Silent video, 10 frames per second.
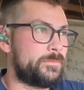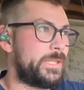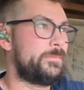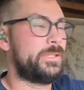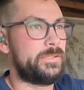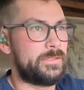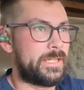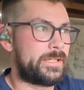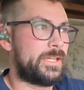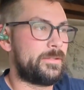Maybe
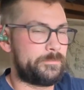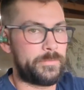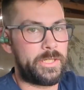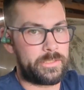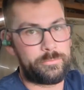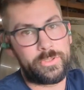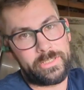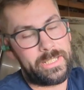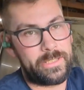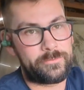I gotta put
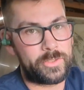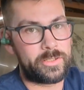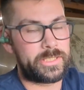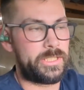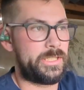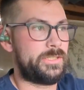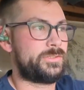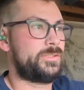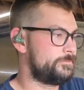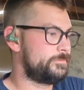an AFR
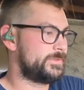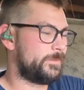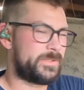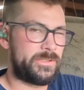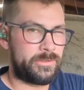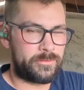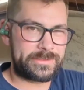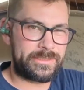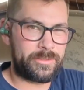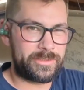gauge, something you don't
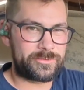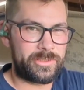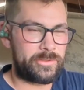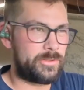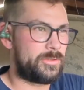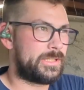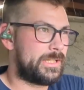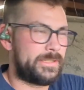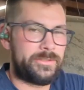see on the trail a whole lot.